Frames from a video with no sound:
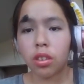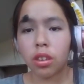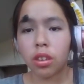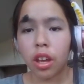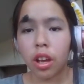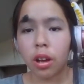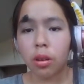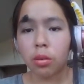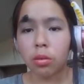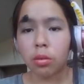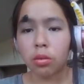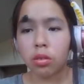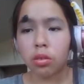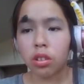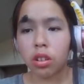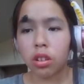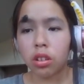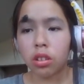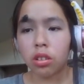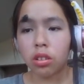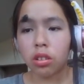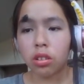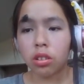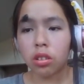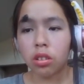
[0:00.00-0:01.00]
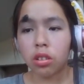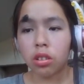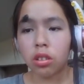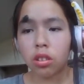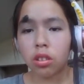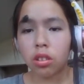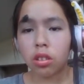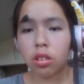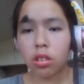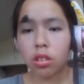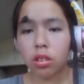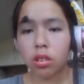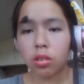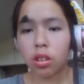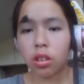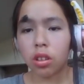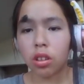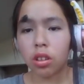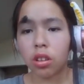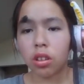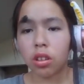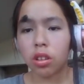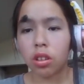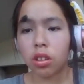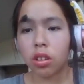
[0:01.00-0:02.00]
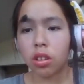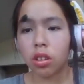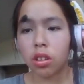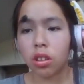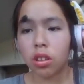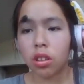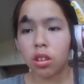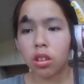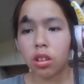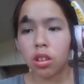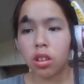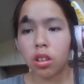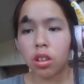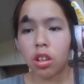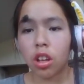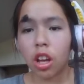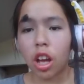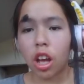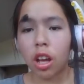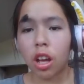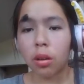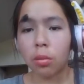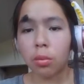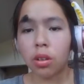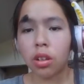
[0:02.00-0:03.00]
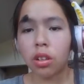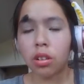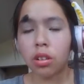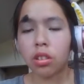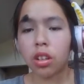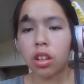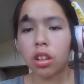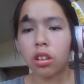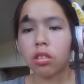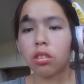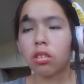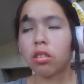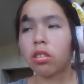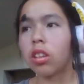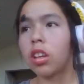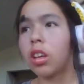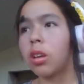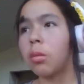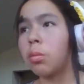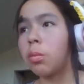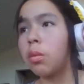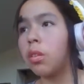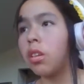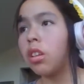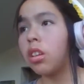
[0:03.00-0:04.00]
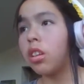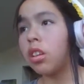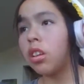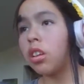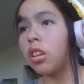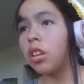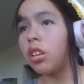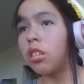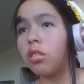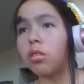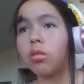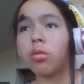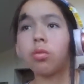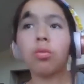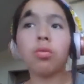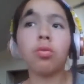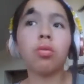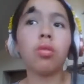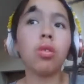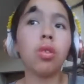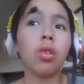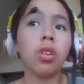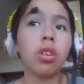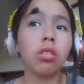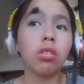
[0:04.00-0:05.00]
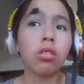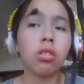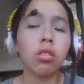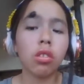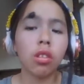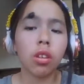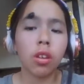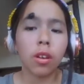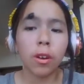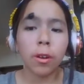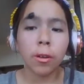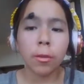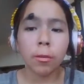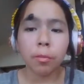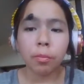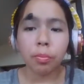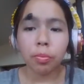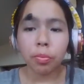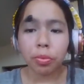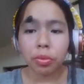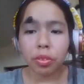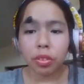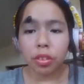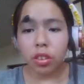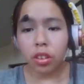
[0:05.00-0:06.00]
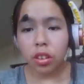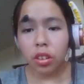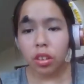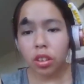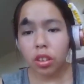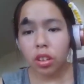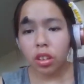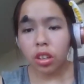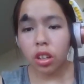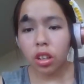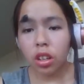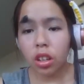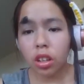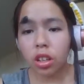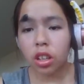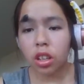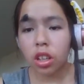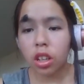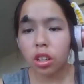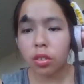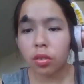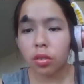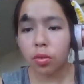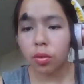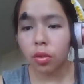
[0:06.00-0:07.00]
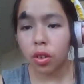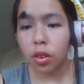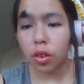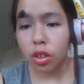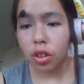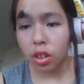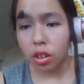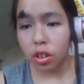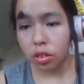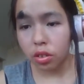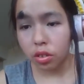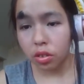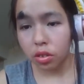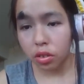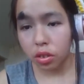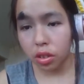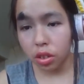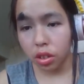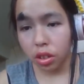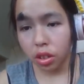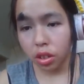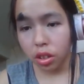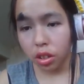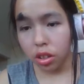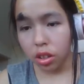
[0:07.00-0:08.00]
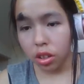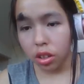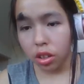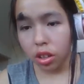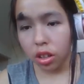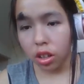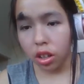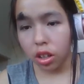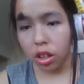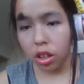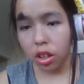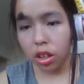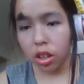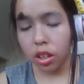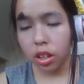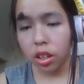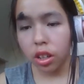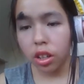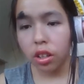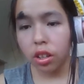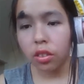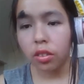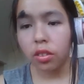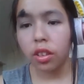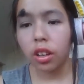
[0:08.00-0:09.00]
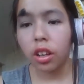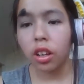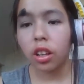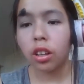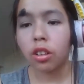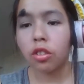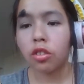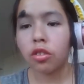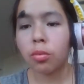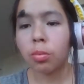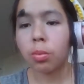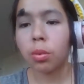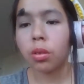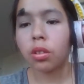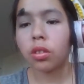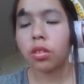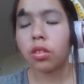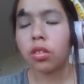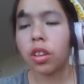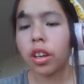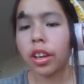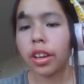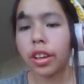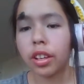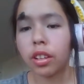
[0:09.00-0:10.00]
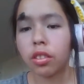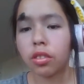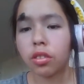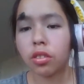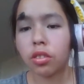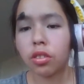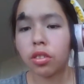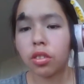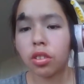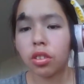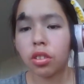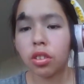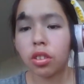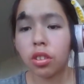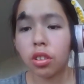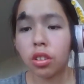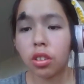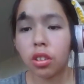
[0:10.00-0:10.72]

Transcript: I was not. Wait. I will not sleep. His voice. His voice. Unintelligible text.